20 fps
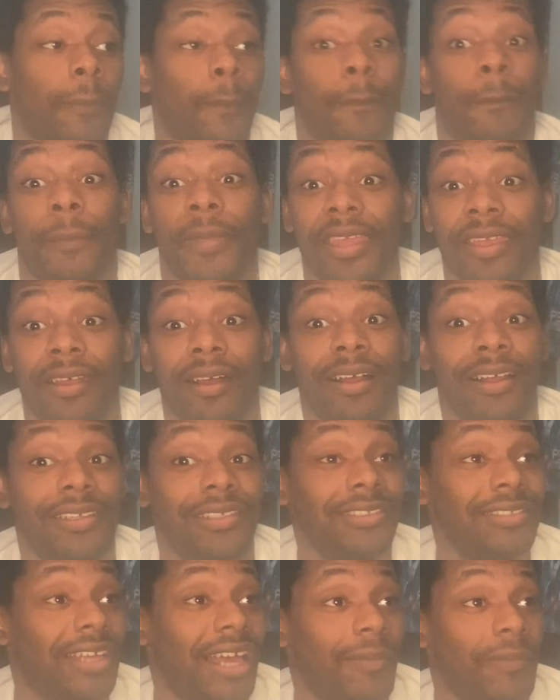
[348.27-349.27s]

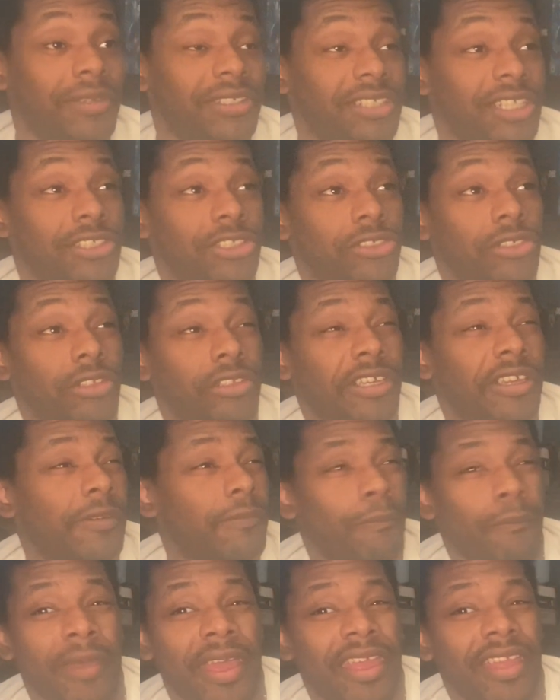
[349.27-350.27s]
Because I'm essentially
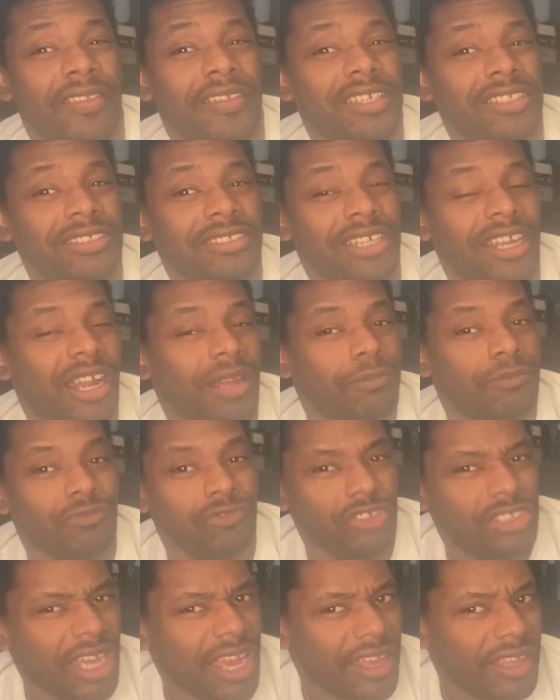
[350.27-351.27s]
making this setup
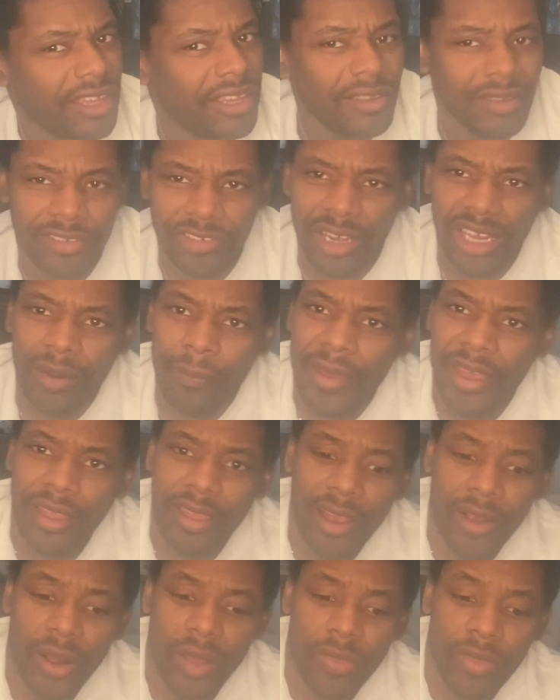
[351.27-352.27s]
janky and trying to make
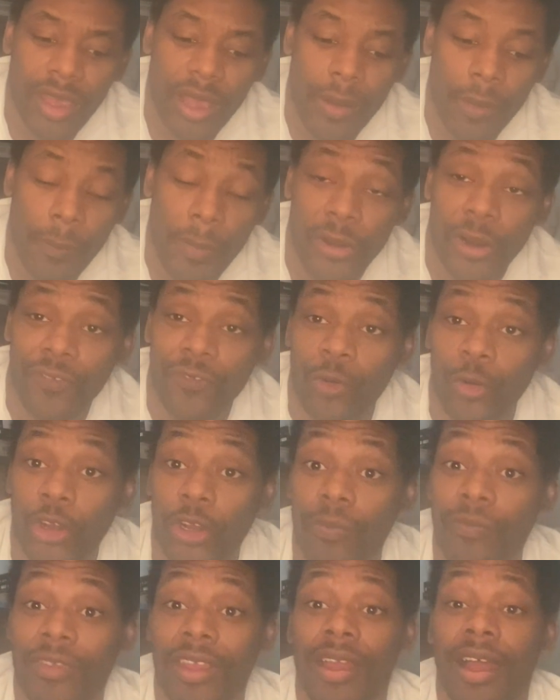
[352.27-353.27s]
everything better for it,